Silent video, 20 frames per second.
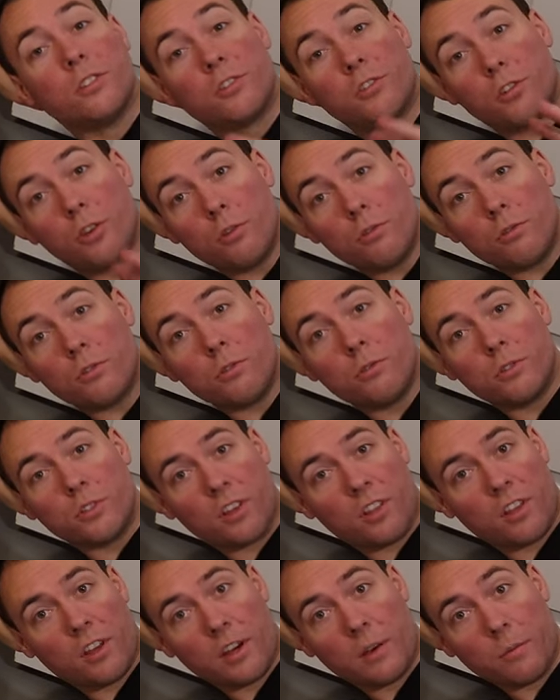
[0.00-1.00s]
there's two schools
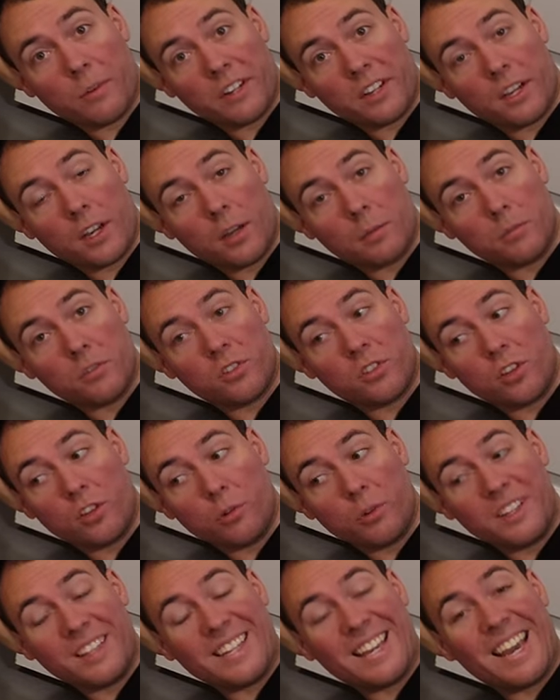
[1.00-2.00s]
of thought when it comes to
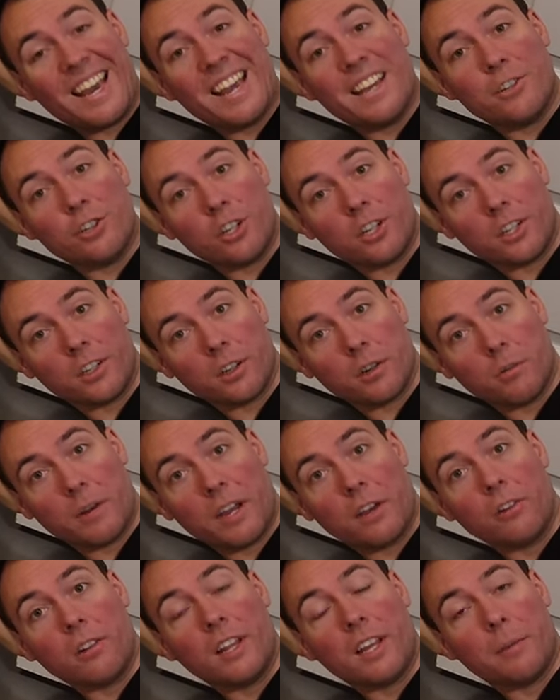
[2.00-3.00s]
doing the edging
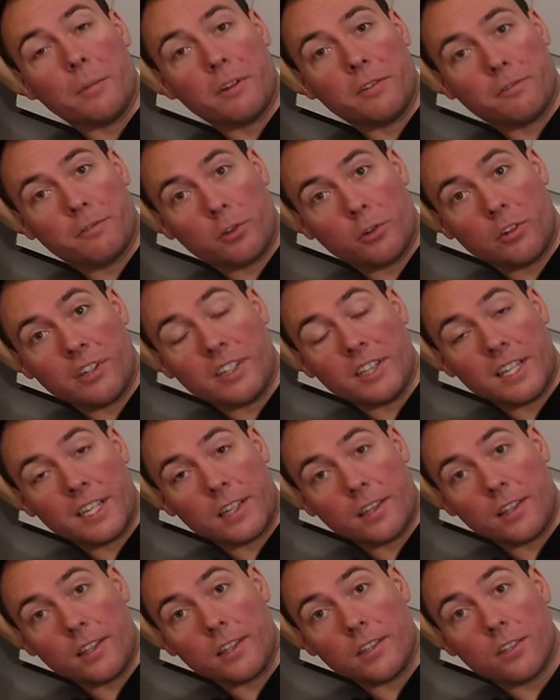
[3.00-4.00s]
around laminate flooring
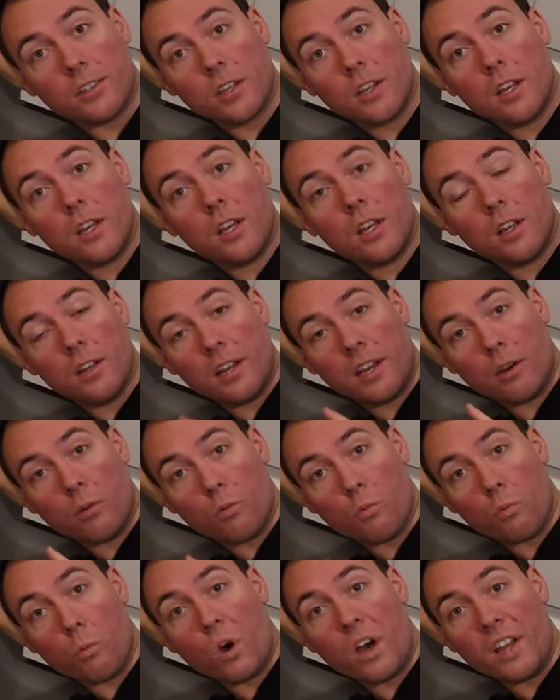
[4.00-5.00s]
like this. Now,
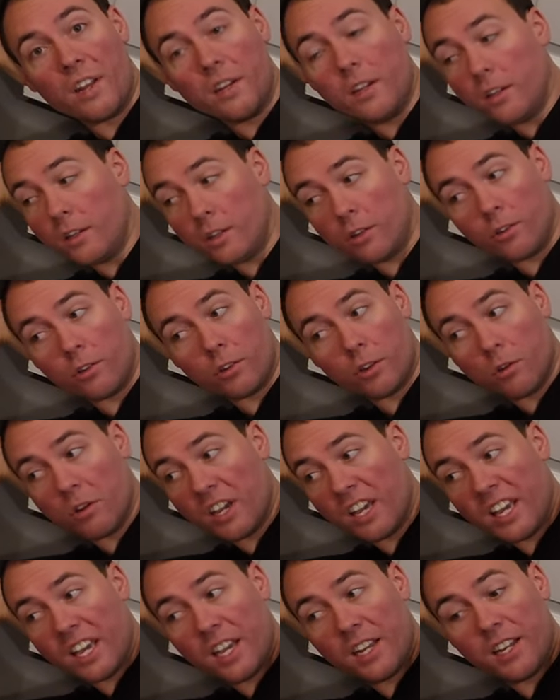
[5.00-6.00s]
one, you can go
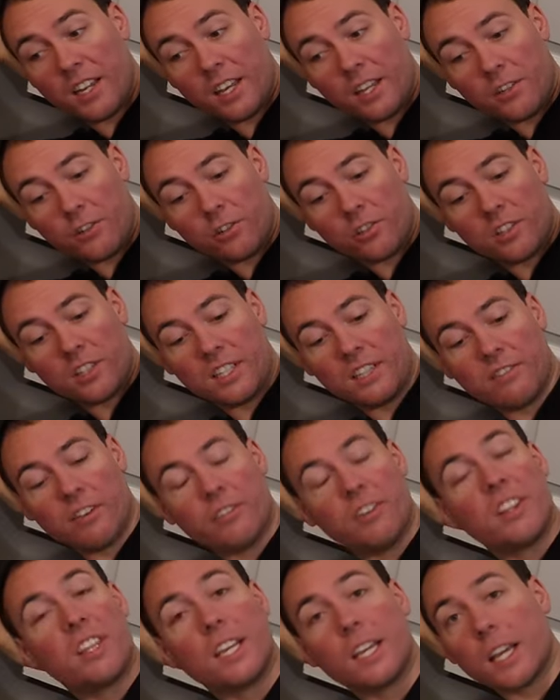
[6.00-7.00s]
ahead and just leave
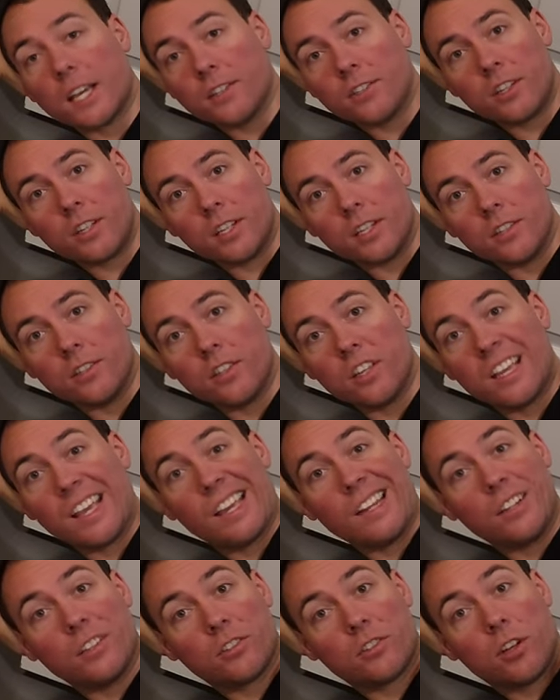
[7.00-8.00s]
everything as it is
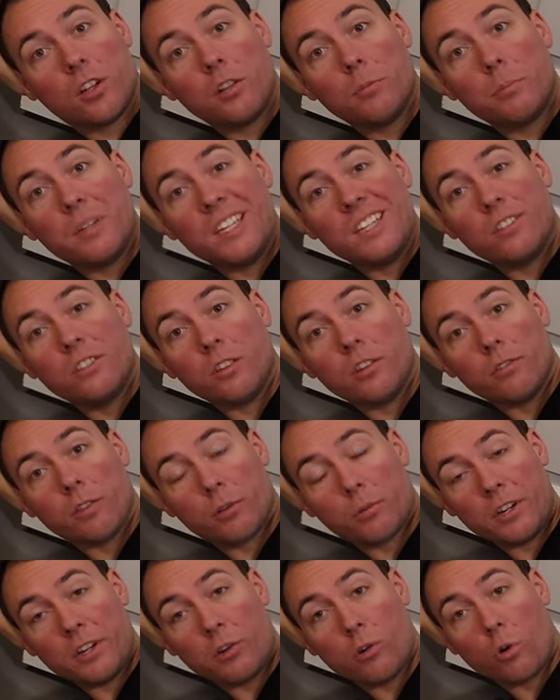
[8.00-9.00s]
and install a piece of
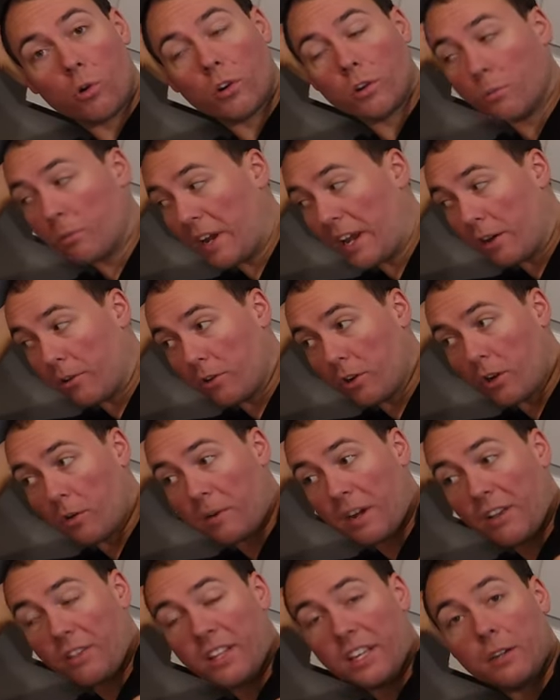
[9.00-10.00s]
three-quarter round
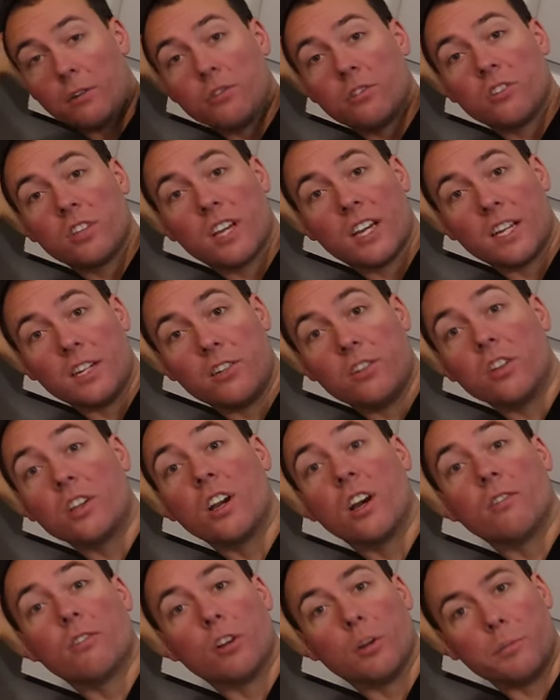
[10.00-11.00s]
around the outside to
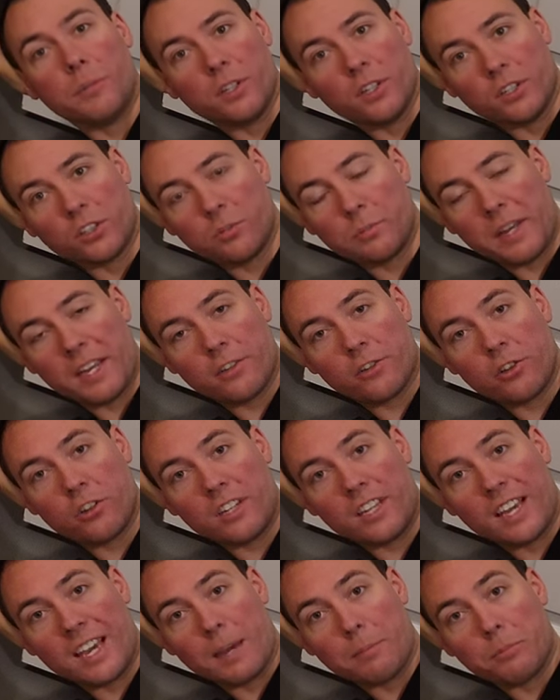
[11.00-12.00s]
cover up your
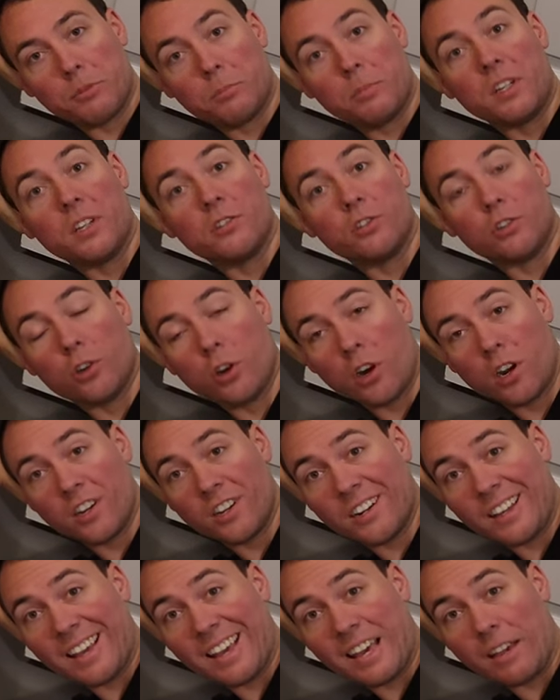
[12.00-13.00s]
expansion gaps because you are
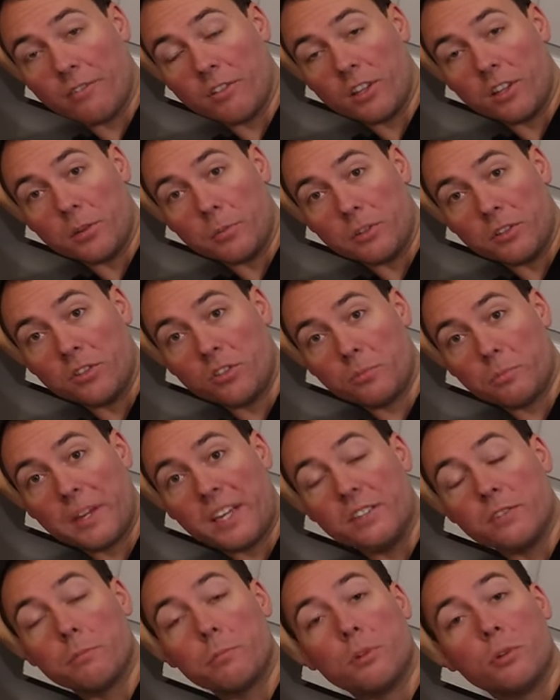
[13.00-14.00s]
going to have a little bit of
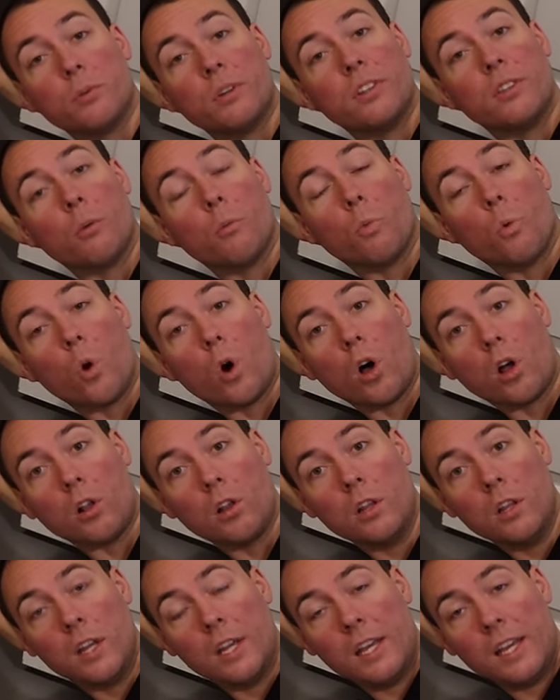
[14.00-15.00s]
space between the
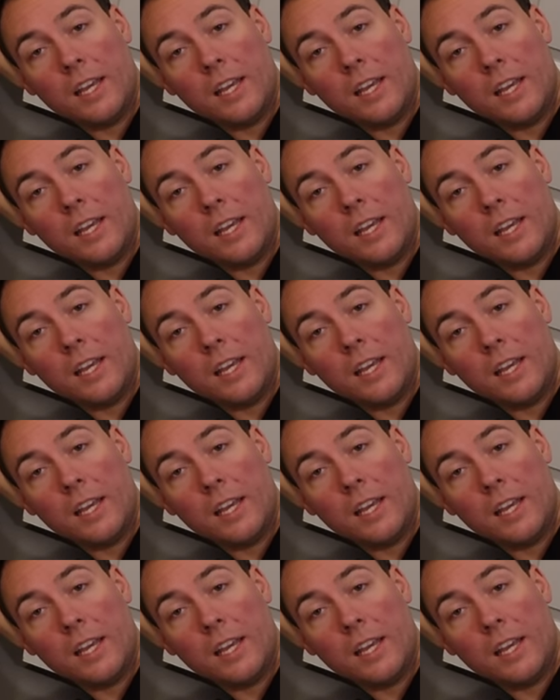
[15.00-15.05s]
wall